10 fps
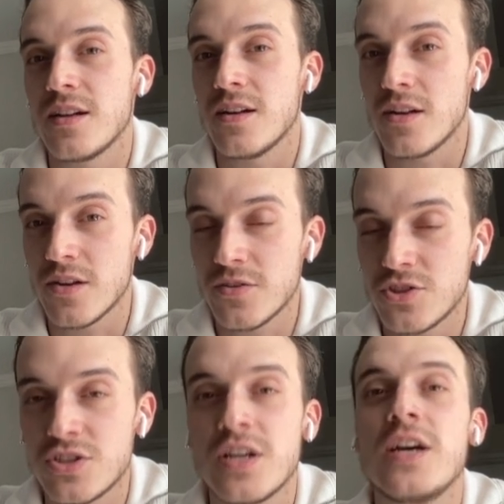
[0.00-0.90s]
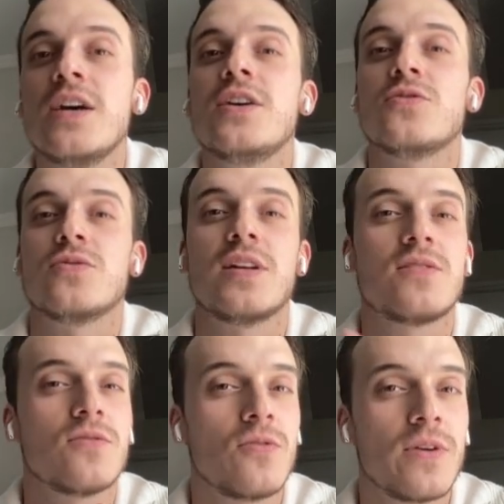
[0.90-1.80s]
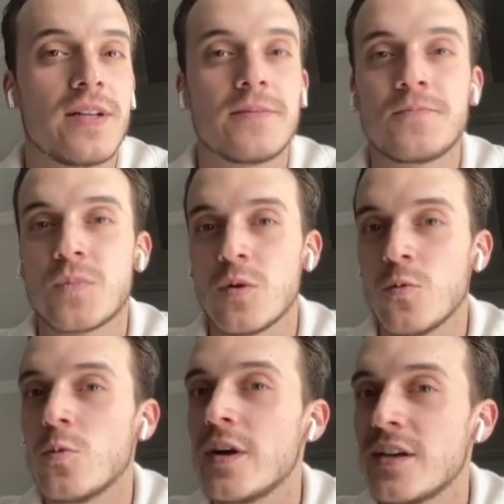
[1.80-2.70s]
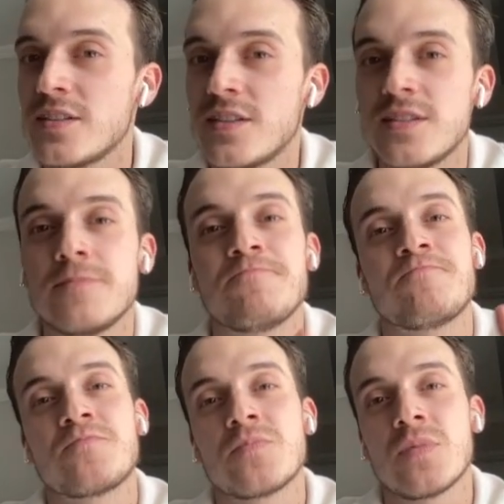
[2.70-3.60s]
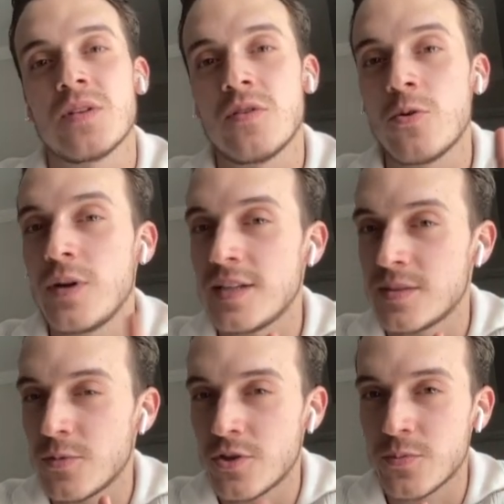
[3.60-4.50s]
launched so that's great why is this they're really smart